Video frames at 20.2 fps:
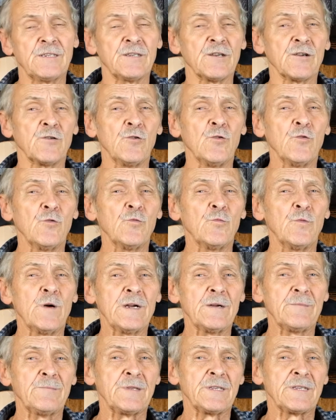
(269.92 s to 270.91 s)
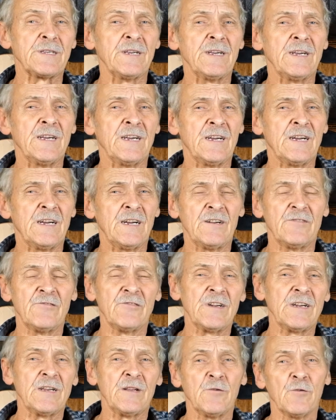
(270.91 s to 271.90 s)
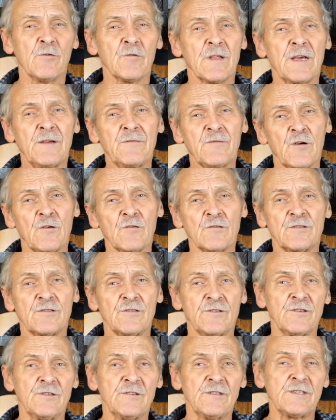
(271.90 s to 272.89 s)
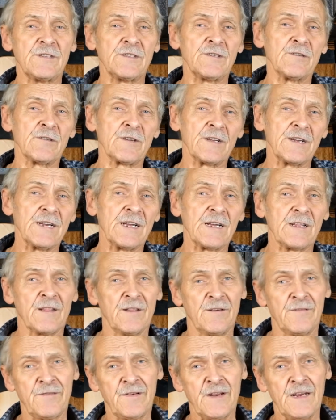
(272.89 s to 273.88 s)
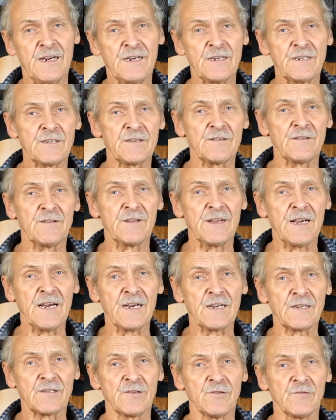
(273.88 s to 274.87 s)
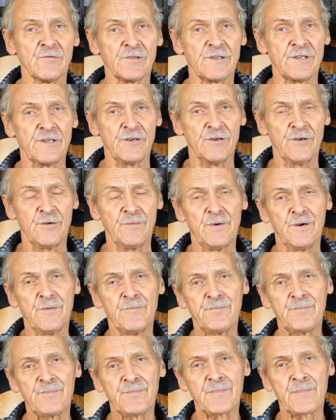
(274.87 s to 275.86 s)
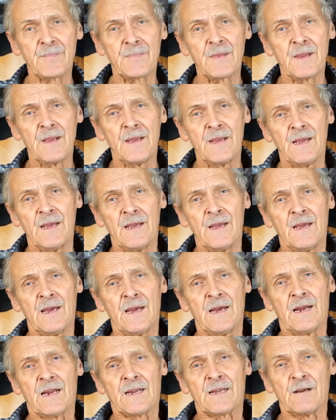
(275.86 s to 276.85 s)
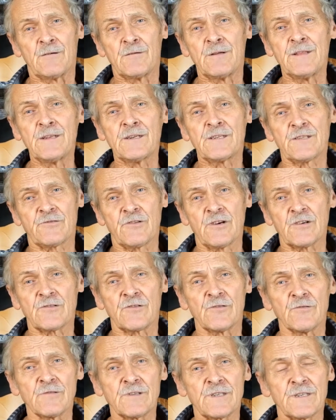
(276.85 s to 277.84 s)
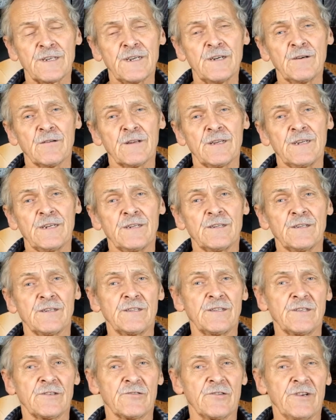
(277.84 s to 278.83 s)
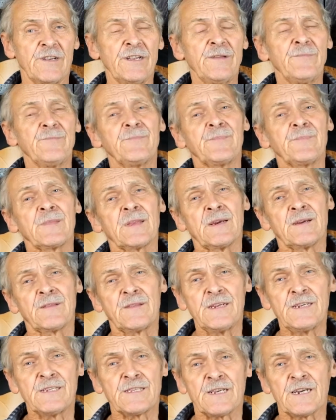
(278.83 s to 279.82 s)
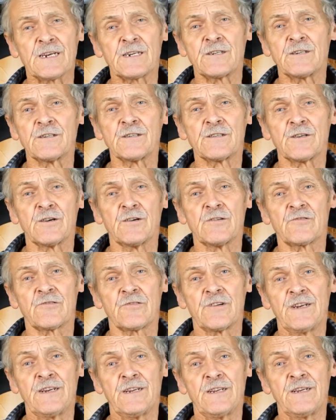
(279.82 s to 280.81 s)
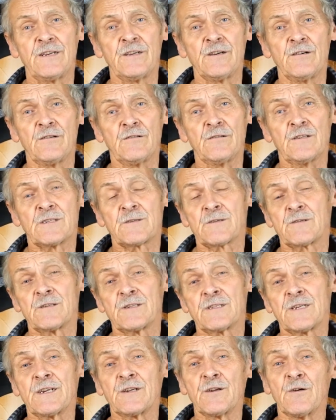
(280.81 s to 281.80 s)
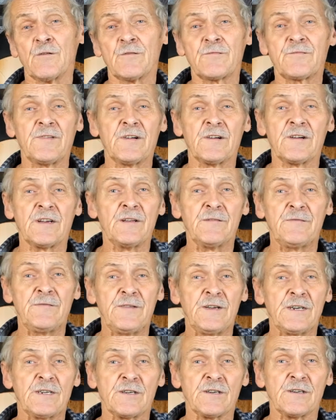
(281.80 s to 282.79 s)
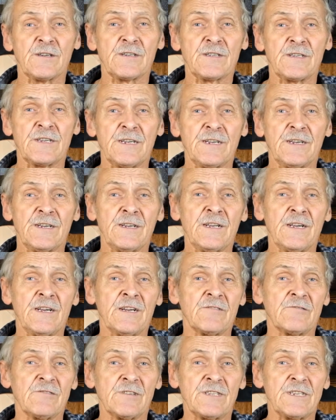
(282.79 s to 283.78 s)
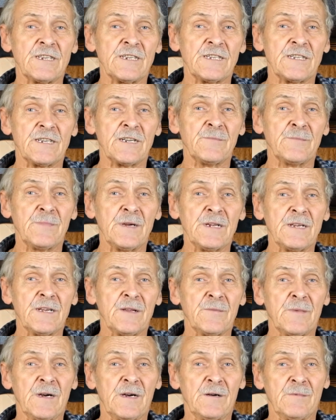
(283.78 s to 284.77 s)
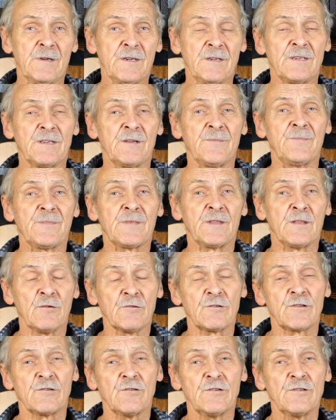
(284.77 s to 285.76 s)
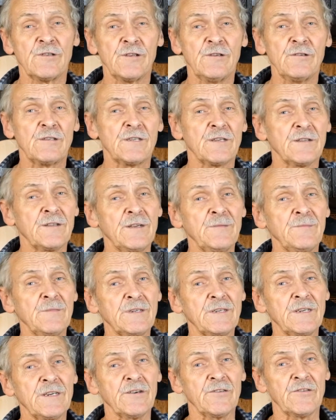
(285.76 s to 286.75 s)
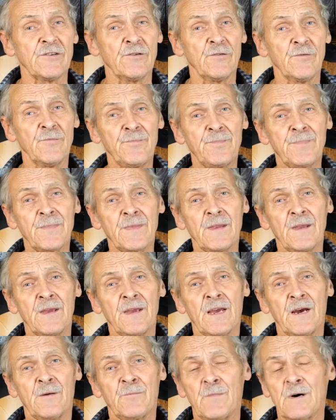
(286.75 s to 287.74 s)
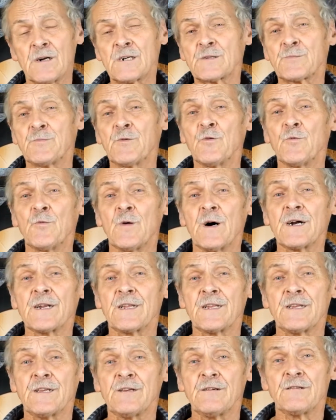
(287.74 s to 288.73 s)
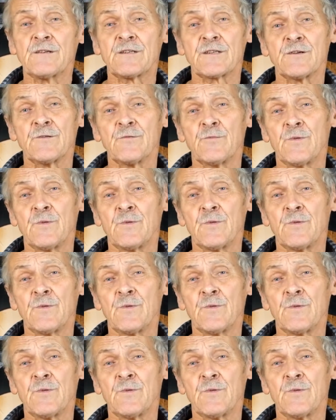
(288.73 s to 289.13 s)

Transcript: are called webs, and really all they've got to do is to connect the flange to the axle tube. Now in the structural steel industry, these sections aren't greatly used because they're not very efficient in resisting bending moment. Not a good use of the material. Much more widely used are